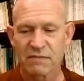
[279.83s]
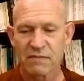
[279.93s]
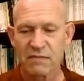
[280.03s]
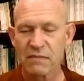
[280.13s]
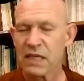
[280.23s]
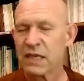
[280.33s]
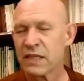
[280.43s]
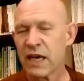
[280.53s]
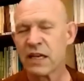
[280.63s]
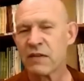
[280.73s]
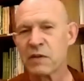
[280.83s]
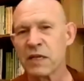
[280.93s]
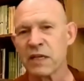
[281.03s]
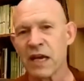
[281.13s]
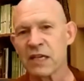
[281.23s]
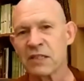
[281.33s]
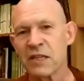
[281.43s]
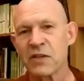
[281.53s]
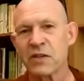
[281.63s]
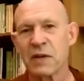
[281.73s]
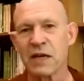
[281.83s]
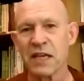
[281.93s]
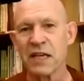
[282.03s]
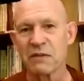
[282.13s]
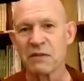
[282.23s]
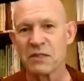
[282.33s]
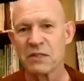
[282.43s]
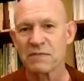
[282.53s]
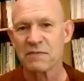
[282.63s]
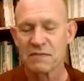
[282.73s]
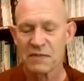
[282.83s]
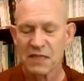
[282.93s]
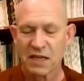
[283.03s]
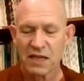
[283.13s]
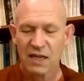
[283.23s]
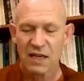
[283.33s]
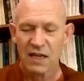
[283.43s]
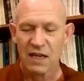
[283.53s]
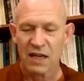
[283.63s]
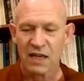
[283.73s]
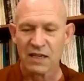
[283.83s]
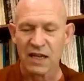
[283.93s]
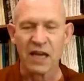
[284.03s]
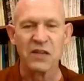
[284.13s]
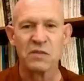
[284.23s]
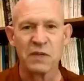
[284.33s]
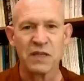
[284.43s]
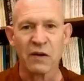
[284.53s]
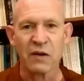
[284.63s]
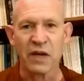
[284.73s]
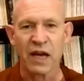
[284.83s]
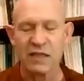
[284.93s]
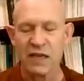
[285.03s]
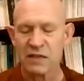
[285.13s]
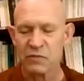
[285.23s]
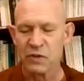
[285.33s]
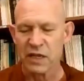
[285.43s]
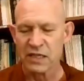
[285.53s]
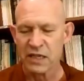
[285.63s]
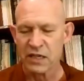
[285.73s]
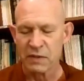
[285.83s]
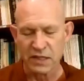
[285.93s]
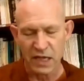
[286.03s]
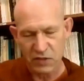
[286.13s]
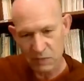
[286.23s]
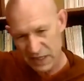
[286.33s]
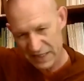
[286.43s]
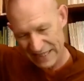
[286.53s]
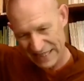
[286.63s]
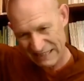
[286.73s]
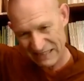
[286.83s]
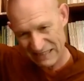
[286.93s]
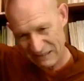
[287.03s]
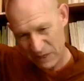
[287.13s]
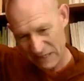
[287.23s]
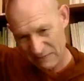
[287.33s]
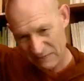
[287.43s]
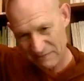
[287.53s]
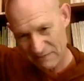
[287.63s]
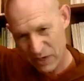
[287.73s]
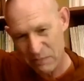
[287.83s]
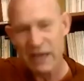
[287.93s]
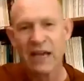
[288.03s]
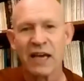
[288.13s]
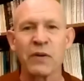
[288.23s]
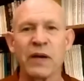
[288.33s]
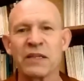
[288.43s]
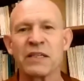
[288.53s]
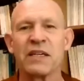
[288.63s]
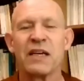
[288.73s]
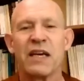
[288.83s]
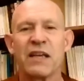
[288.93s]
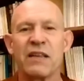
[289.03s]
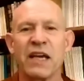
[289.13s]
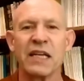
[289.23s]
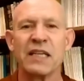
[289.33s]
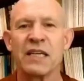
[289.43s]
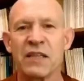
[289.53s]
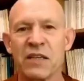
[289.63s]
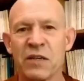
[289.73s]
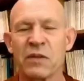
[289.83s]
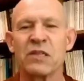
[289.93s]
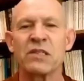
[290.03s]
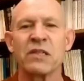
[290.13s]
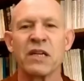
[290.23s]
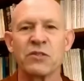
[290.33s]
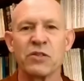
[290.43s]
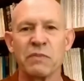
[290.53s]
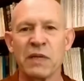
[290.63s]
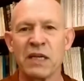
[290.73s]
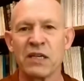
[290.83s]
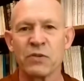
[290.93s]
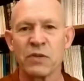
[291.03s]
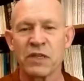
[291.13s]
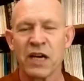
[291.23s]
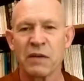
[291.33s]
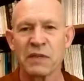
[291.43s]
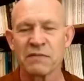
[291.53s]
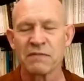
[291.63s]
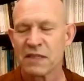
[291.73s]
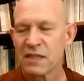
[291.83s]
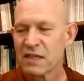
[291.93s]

And not everybody likes to hear about devas. And I used to be that way. I didn't really like to hear about devas because I couldn't quite wrap my head around the idea that there are these celestial beings who would come and